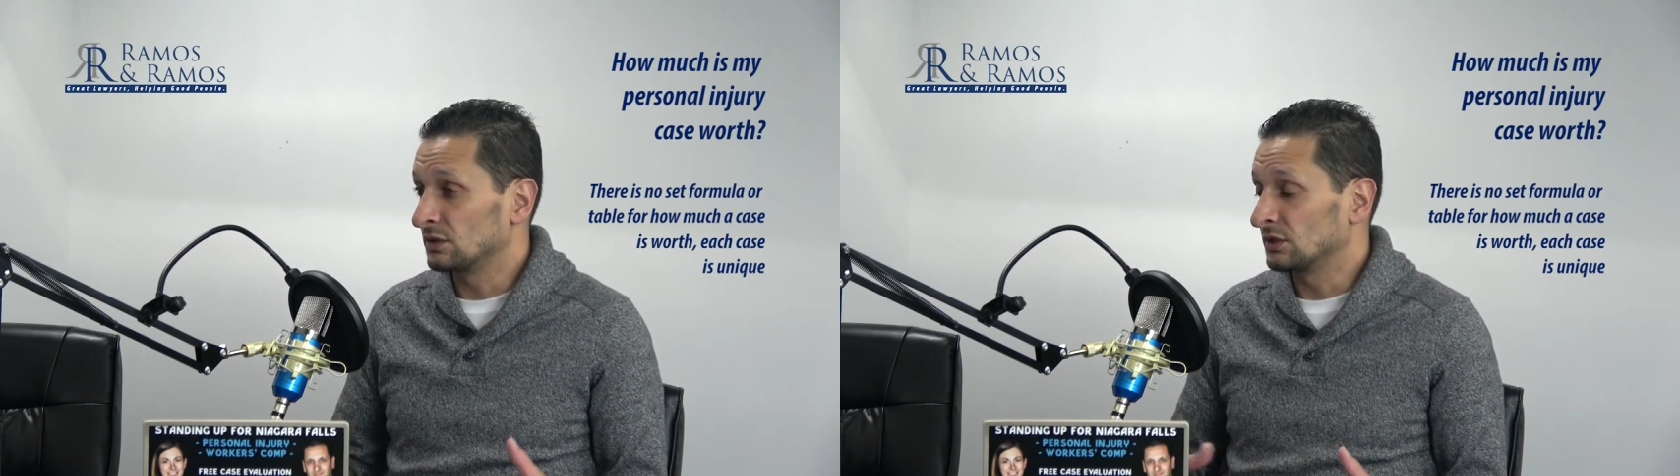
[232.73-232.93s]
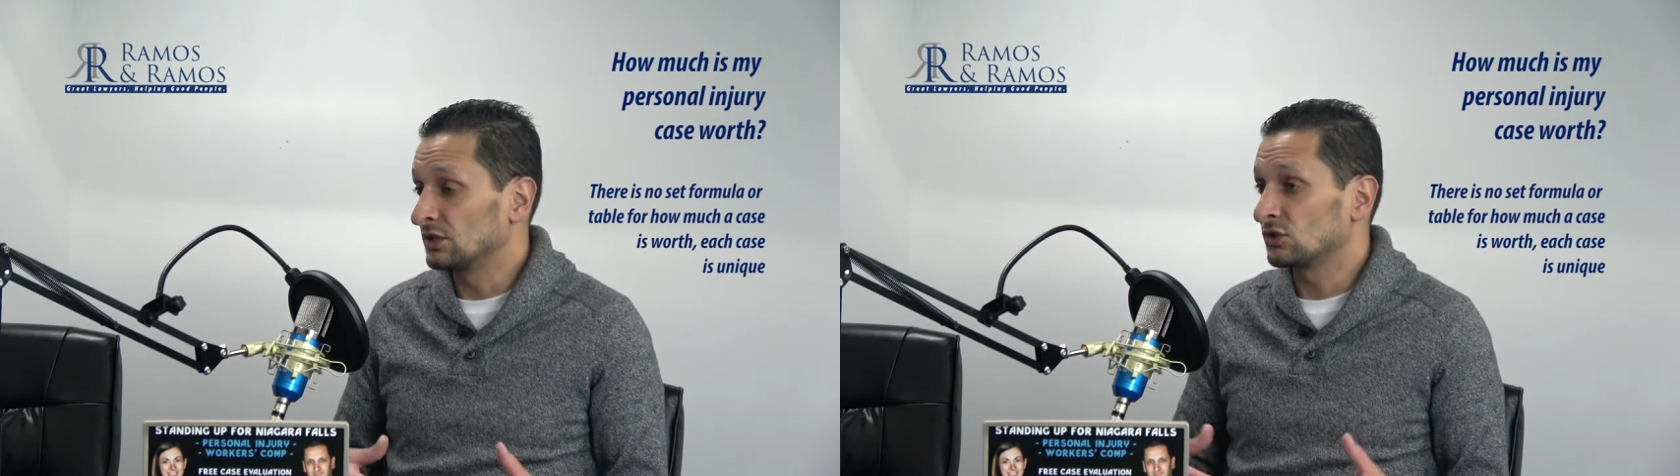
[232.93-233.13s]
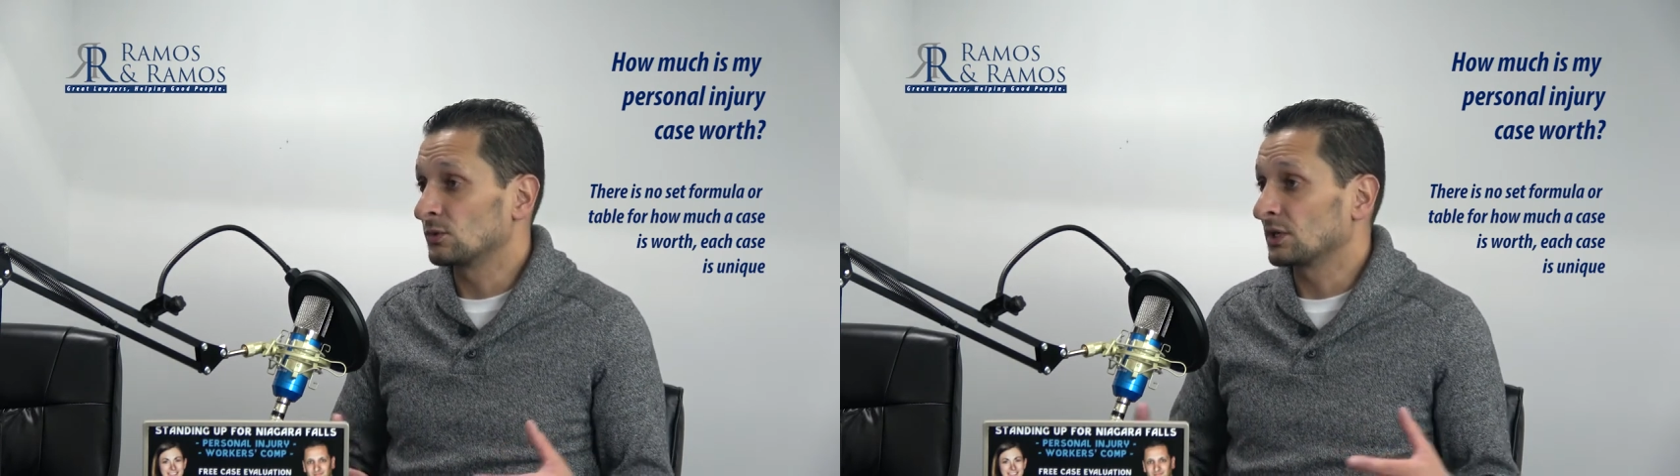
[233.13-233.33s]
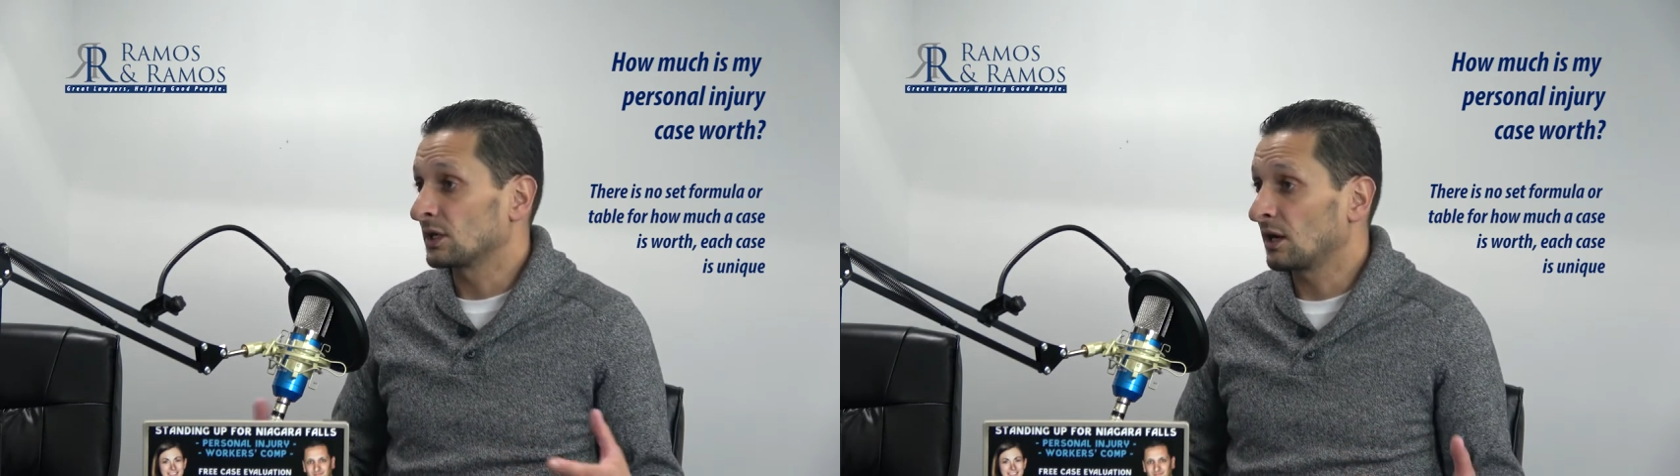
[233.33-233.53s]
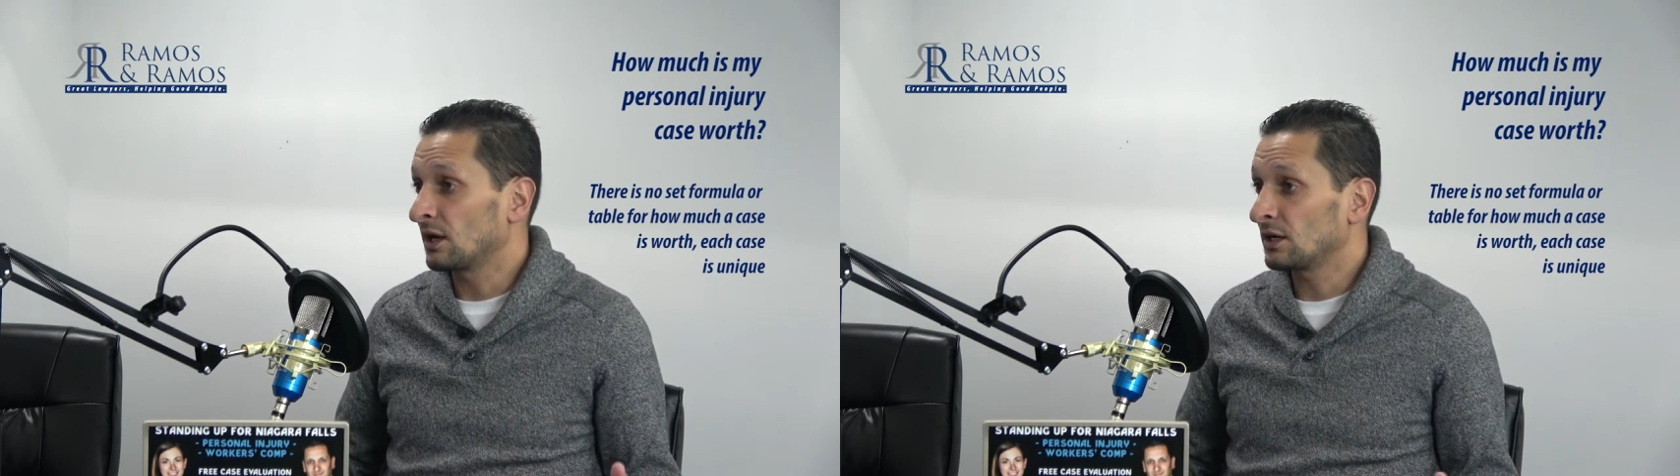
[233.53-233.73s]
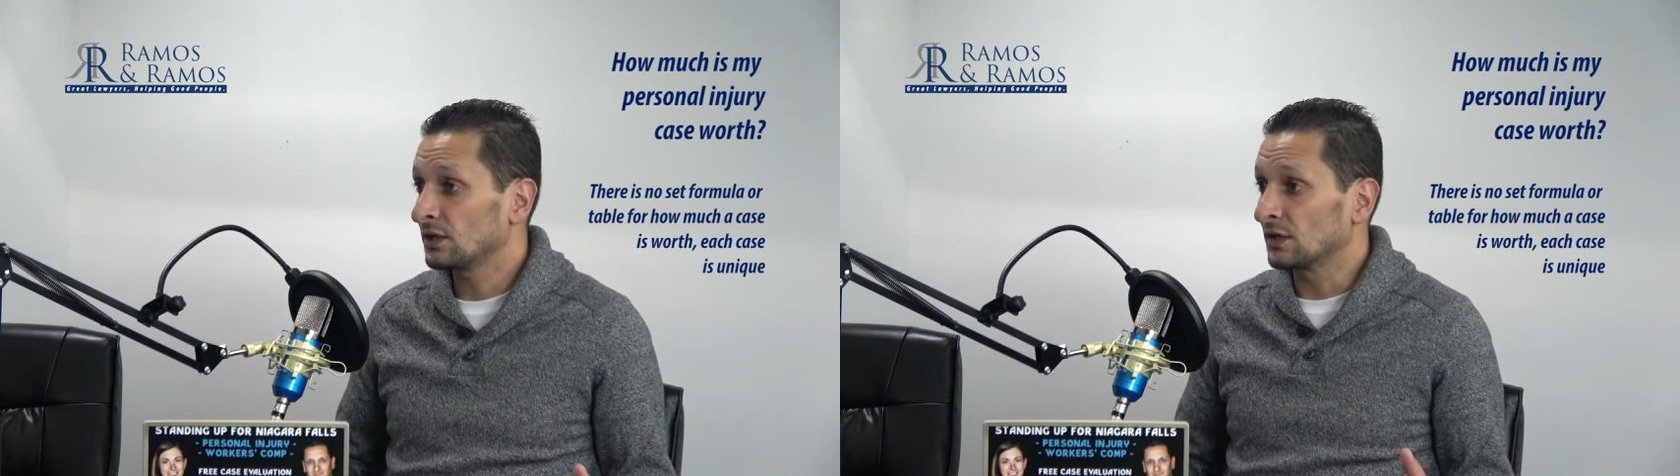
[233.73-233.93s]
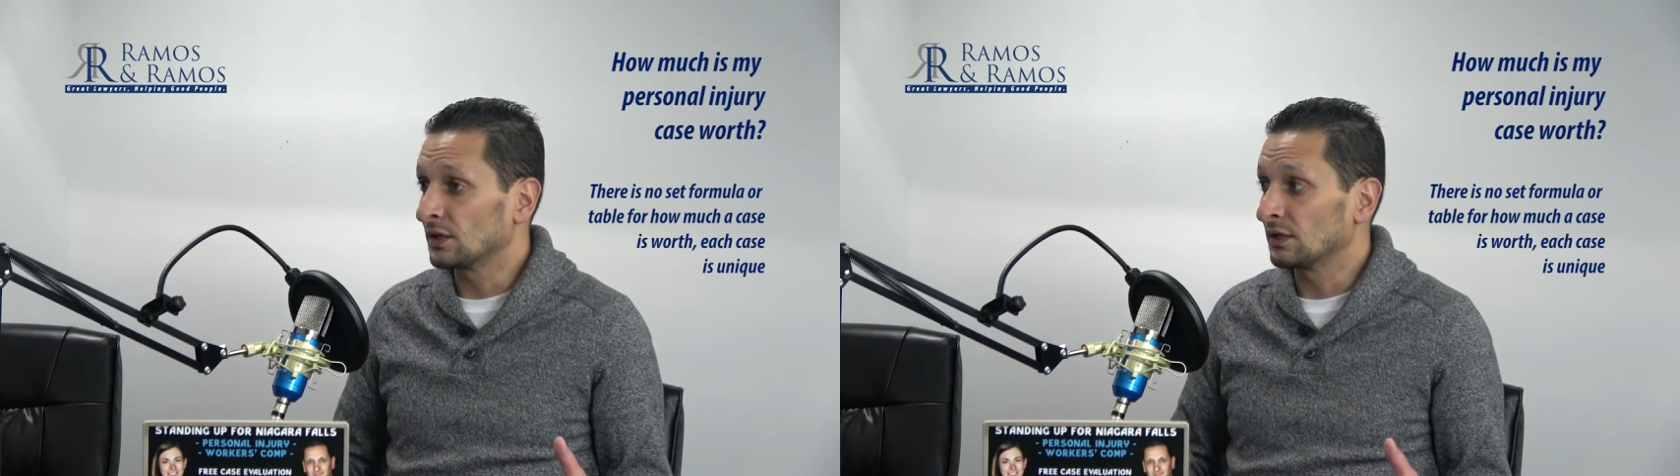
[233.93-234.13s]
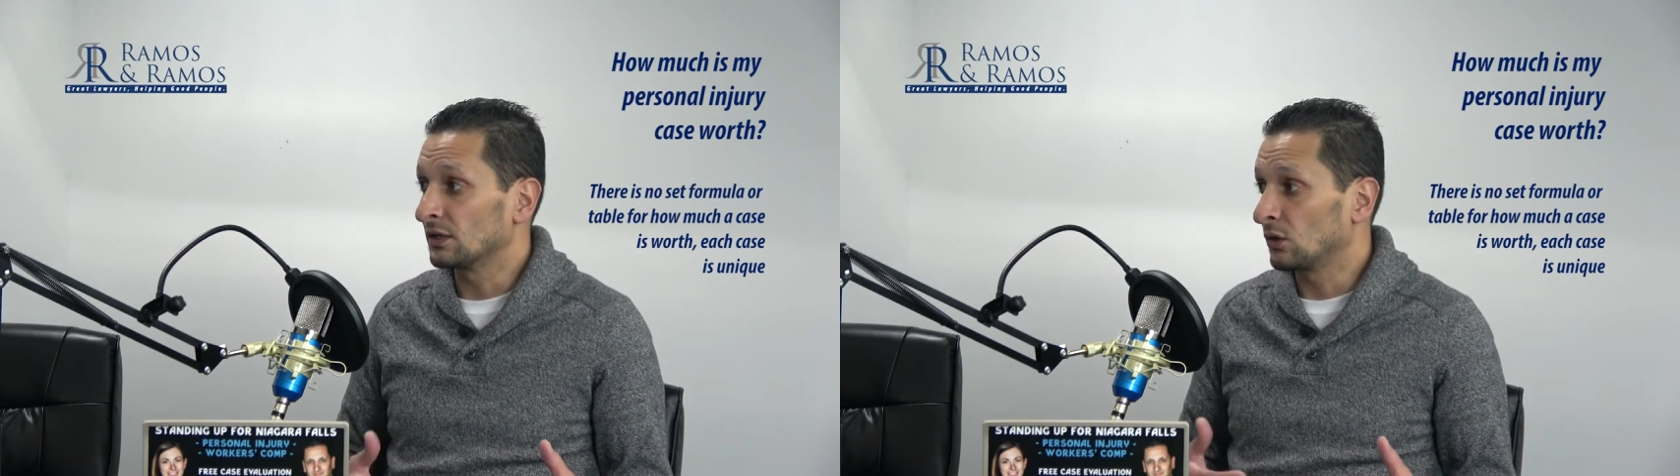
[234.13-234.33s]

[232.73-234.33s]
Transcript: and hits you in a car and